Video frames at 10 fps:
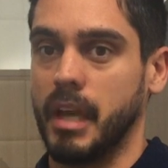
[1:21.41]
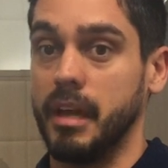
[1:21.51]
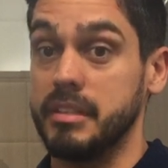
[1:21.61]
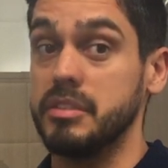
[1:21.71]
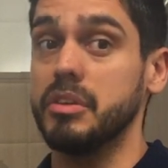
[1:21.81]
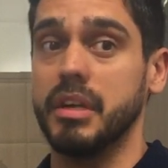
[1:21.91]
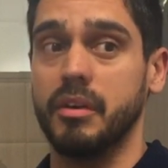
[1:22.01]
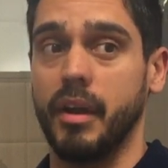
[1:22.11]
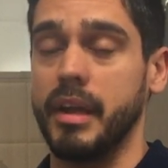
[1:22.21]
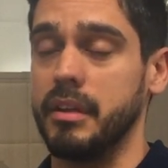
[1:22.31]
It's looking
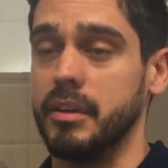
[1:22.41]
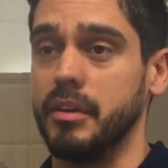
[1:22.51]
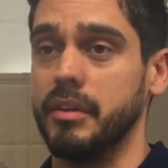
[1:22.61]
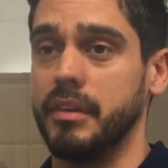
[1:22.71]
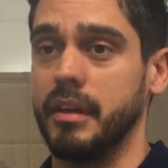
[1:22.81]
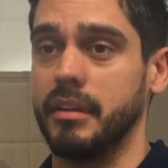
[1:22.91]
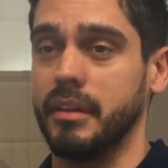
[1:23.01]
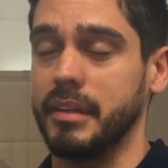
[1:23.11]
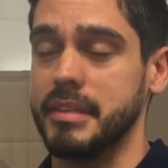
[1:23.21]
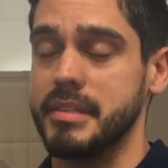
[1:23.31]
great. You know, the,
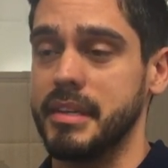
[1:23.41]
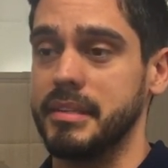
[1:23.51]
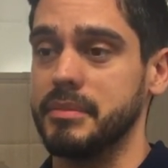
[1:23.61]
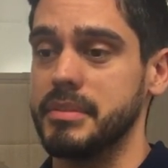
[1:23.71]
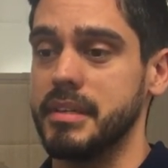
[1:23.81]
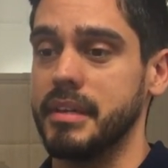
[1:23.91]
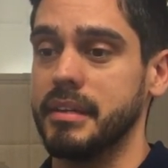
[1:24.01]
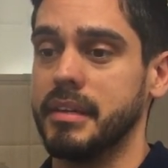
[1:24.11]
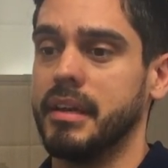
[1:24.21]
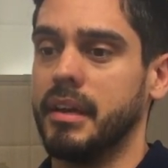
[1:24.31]
like I said, it was a,
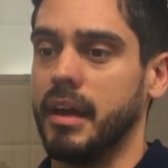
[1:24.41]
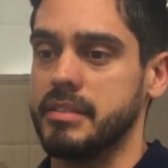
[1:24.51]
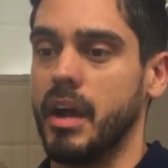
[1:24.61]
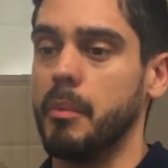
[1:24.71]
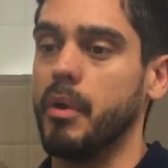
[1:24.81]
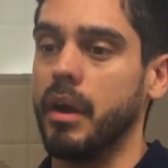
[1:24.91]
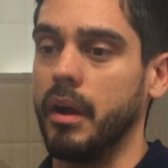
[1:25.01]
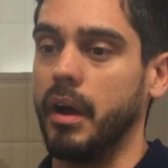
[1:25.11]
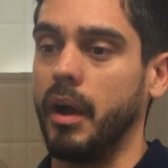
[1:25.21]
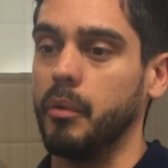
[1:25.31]
a time where
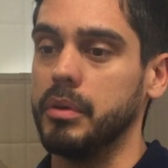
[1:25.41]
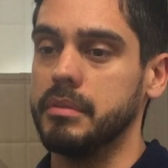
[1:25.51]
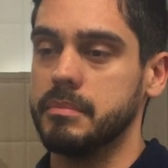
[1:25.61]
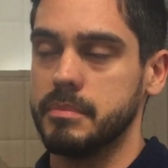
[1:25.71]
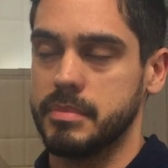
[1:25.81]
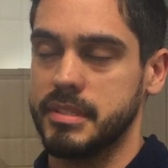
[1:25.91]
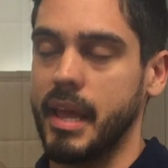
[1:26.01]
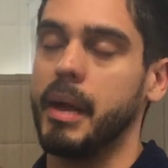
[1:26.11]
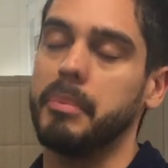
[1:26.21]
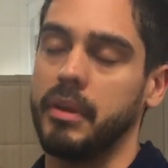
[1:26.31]
I, I would
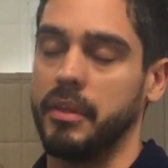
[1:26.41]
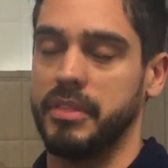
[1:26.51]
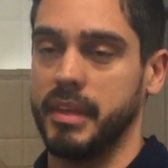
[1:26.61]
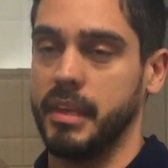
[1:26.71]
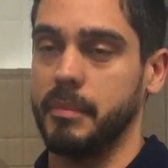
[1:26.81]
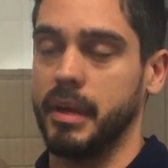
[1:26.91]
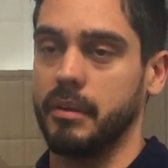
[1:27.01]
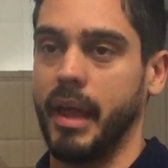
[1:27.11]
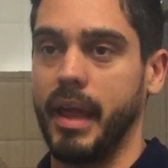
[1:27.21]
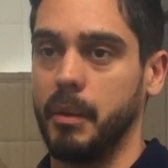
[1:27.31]
stay up at night thinking about
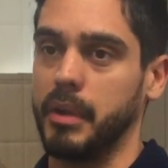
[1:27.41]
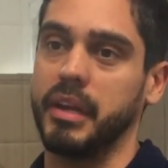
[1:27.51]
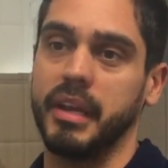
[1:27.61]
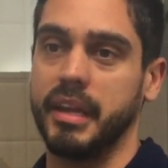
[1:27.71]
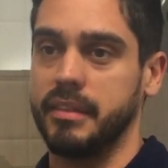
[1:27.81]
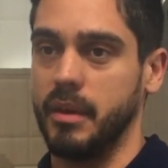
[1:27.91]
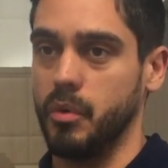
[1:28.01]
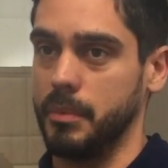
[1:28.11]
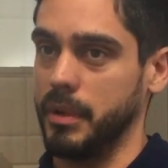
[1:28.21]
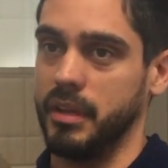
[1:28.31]
how am I going to get there?
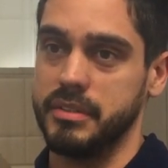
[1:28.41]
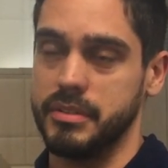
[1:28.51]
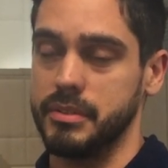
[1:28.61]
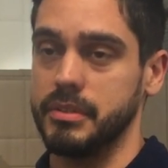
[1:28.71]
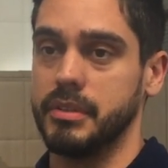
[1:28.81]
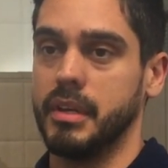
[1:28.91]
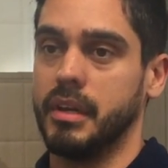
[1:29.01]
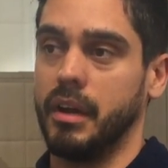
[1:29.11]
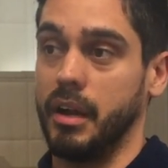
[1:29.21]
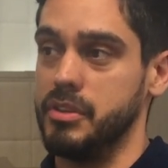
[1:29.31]
What am I going to do?
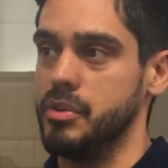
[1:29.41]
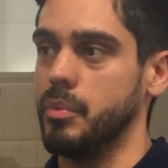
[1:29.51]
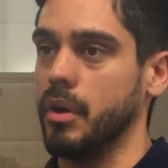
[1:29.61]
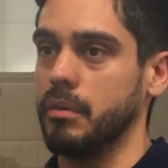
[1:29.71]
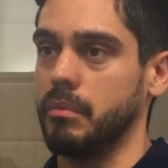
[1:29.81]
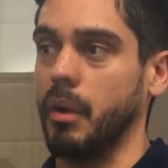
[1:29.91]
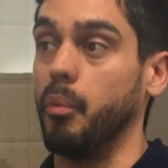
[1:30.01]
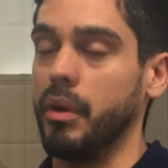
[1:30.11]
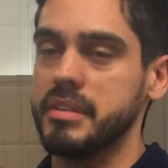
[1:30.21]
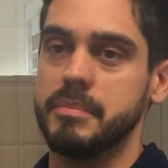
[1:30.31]
I knew where I
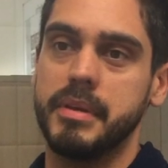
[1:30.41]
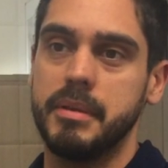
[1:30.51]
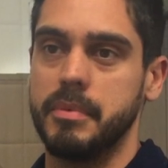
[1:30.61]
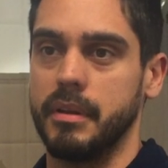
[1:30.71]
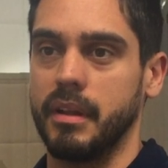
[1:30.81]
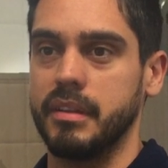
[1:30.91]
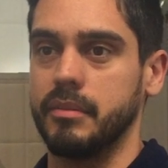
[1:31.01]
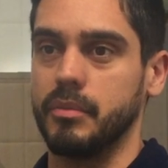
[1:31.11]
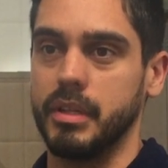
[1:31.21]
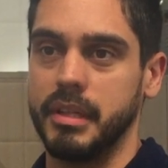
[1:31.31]
wanted to be, but I
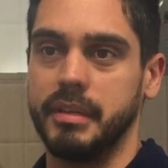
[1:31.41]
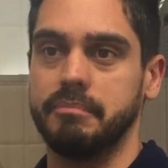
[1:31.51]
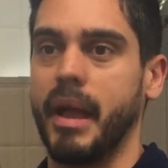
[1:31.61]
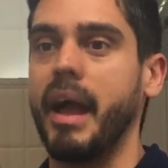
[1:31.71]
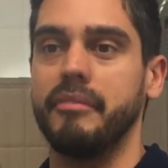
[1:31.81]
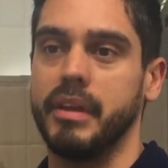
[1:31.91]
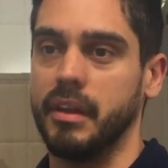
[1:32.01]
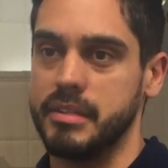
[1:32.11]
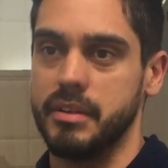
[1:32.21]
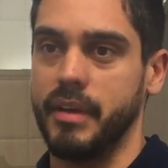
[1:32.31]
didn't really have any
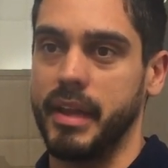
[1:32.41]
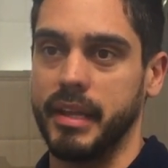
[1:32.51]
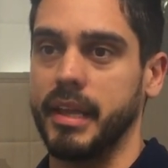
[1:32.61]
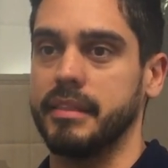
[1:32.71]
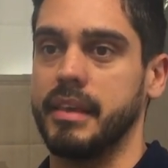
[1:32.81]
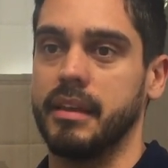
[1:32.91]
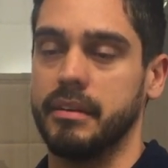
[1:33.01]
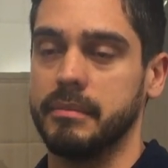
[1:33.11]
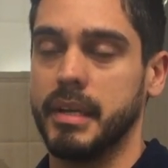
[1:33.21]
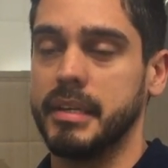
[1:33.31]
idea of how to get there.
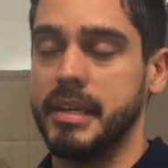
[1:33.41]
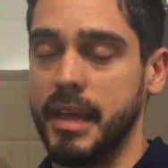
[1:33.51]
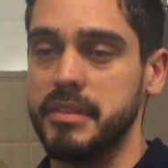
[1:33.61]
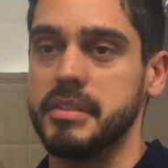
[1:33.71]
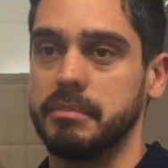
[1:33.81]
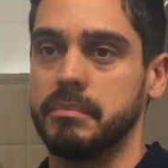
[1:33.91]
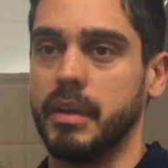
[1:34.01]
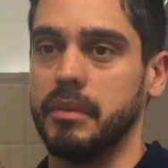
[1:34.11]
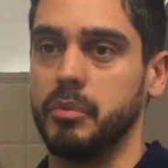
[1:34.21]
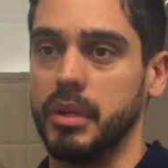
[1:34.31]
And now there's a,
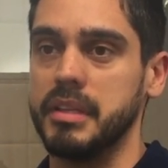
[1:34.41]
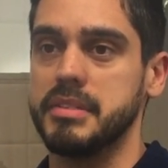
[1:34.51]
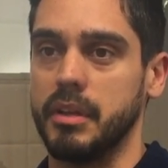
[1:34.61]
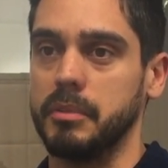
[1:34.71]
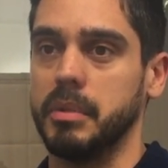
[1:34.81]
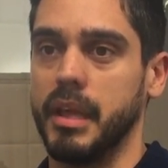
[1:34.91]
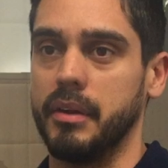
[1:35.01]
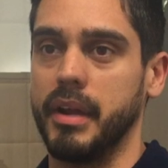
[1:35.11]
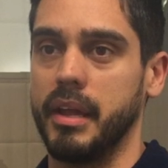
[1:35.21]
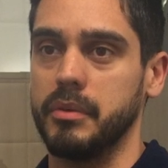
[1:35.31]
a really solid plan
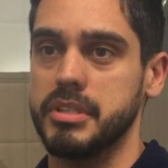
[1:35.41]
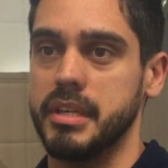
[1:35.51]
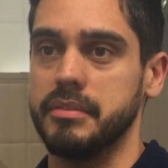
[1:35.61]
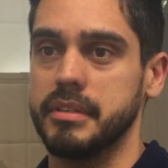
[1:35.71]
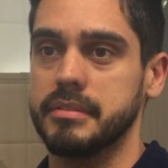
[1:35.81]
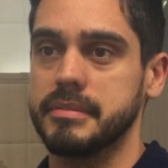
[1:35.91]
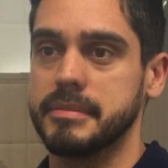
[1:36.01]
on how to achieve it.